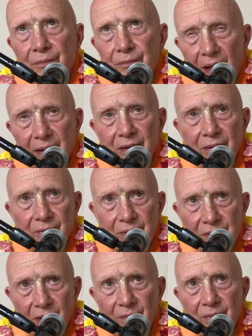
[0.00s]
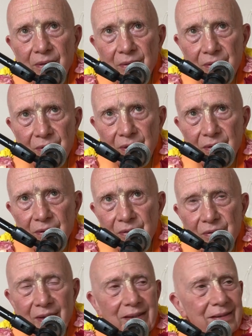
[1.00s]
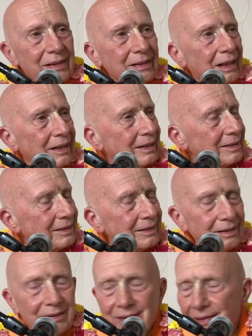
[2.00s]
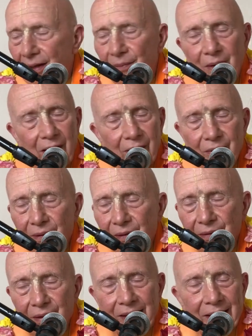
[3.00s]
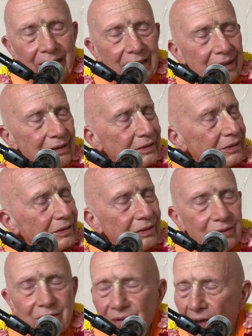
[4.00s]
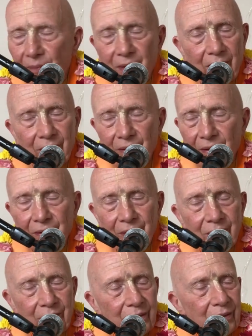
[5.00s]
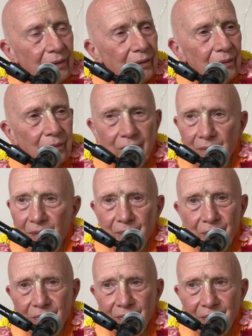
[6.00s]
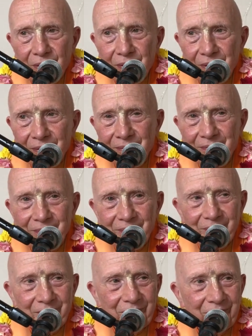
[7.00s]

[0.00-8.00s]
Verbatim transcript: Bhakti Rasamrita Sindhu says, somehow or other, somehow or other, remember Krishna.